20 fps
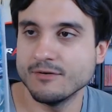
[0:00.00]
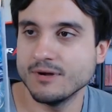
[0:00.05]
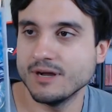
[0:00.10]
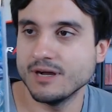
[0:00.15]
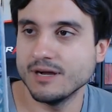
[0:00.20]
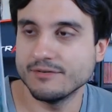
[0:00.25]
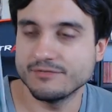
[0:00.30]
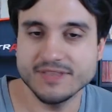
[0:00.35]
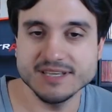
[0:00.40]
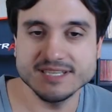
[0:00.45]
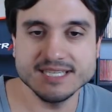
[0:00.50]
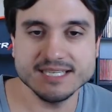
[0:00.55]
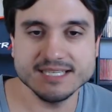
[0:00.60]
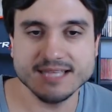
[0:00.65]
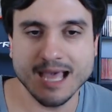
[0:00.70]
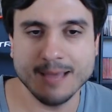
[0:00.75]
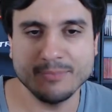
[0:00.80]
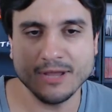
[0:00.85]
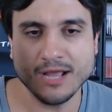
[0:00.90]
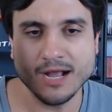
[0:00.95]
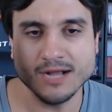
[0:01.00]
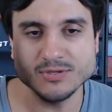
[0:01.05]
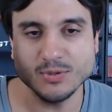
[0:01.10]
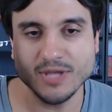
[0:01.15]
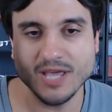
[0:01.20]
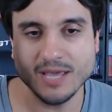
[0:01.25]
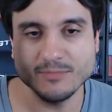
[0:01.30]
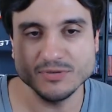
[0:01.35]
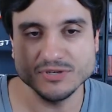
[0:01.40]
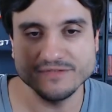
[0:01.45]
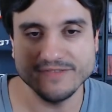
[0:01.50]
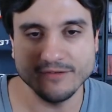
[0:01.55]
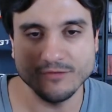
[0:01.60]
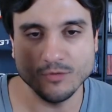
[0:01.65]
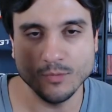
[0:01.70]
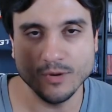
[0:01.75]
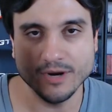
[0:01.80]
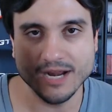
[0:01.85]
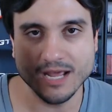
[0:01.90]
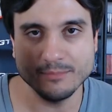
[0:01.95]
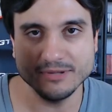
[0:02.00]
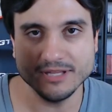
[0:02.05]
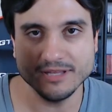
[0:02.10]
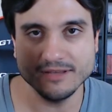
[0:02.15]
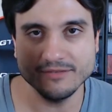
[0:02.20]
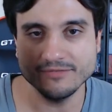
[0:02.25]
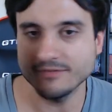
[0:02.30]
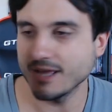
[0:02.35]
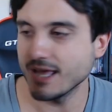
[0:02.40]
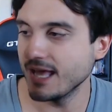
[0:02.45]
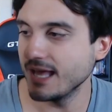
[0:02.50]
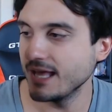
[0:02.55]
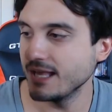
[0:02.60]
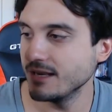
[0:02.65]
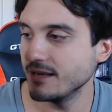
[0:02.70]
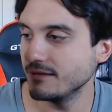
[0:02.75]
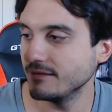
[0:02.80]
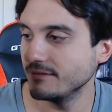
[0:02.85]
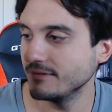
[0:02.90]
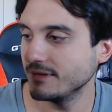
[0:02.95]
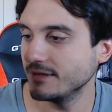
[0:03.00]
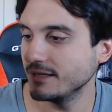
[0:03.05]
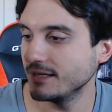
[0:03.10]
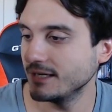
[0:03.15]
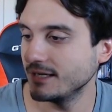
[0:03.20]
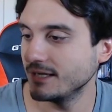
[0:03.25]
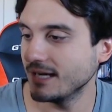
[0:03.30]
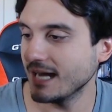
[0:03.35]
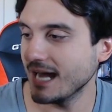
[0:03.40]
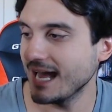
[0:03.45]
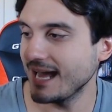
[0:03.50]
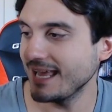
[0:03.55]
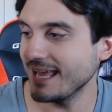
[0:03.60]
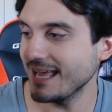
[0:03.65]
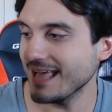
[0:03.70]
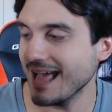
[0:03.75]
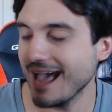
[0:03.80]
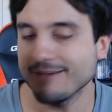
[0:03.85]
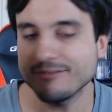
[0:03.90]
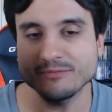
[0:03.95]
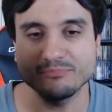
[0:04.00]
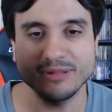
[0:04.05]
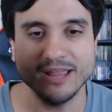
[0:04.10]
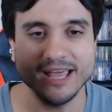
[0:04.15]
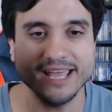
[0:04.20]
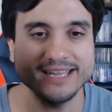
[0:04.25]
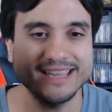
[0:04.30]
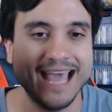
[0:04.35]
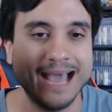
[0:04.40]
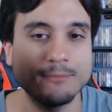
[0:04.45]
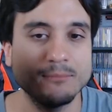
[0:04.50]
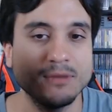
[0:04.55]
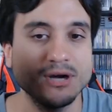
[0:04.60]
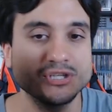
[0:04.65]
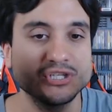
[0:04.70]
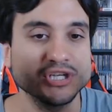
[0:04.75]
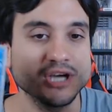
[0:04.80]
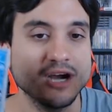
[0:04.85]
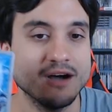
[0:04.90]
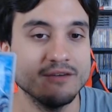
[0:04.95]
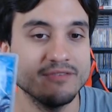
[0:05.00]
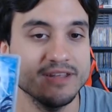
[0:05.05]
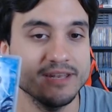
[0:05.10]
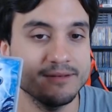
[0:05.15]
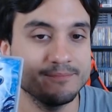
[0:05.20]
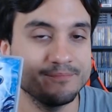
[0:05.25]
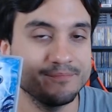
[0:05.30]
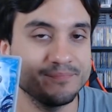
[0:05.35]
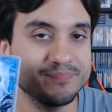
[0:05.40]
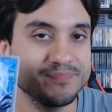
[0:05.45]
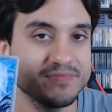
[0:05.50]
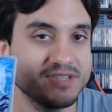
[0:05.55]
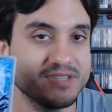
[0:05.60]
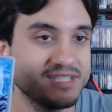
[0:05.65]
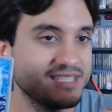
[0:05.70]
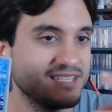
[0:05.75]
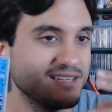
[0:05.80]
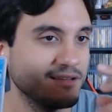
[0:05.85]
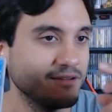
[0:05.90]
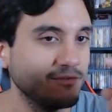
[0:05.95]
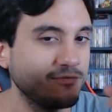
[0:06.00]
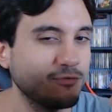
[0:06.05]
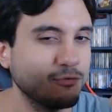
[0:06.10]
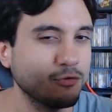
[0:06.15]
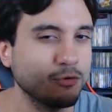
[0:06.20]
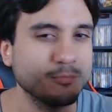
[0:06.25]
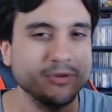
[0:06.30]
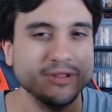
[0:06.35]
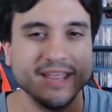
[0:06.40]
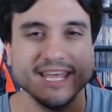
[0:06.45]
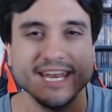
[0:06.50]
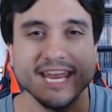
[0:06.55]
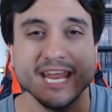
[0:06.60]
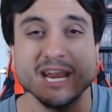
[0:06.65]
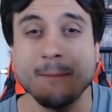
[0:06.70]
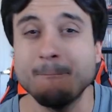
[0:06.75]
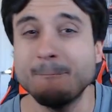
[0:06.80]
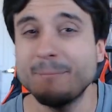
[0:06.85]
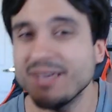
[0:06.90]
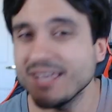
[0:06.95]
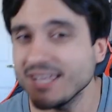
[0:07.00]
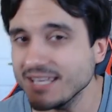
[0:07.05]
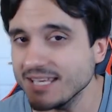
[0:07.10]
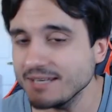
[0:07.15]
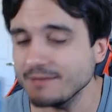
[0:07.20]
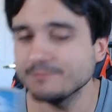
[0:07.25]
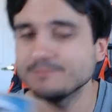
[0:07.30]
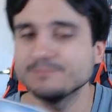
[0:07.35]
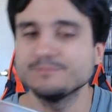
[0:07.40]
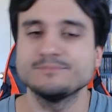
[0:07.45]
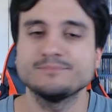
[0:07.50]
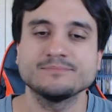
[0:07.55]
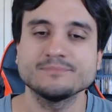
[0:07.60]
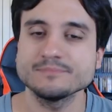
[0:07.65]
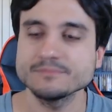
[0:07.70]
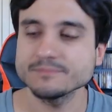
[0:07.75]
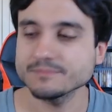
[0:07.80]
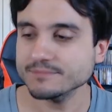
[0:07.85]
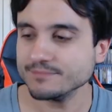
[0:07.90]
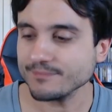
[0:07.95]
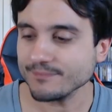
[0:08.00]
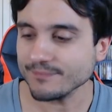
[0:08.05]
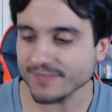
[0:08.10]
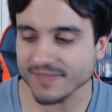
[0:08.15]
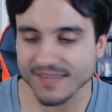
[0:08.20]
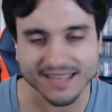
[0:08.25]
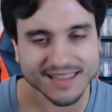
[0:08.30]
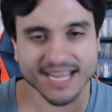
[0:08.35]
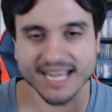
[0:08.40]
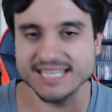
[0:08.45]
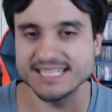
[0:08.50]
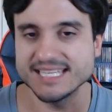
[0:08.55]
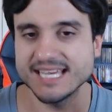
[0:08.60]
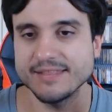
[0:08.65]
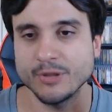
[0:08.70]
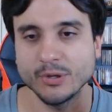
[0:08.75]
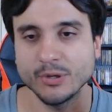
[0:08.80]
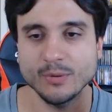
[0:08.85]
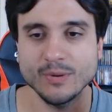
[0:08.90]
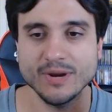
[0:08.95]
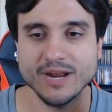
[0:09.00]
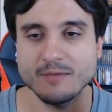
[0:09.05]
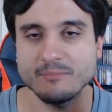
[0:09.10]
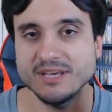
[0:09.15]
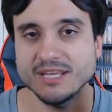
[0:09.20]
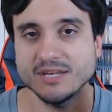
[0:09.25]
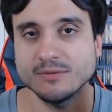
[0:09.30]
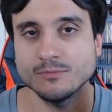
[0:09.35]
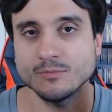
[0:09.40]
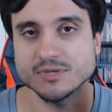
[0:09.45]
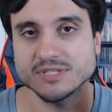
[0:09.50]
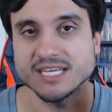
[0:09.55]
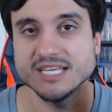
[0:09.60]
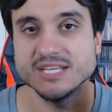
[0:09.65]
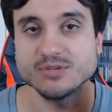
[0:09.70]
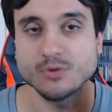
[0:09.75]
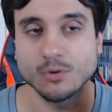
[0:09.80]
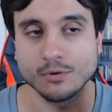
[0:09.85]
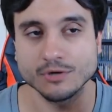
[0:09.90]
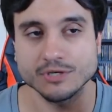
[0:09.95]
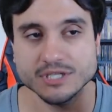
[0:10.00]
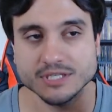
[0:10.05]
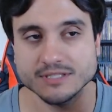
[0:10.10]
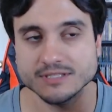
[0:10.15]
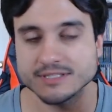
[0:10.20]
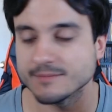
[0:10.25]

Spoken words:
this is the Happy Console Gamer's favorite one, I believe, and I haven't played that much of it to formulate an opinion. Like I said, the only one I've beaten was Ys Origins.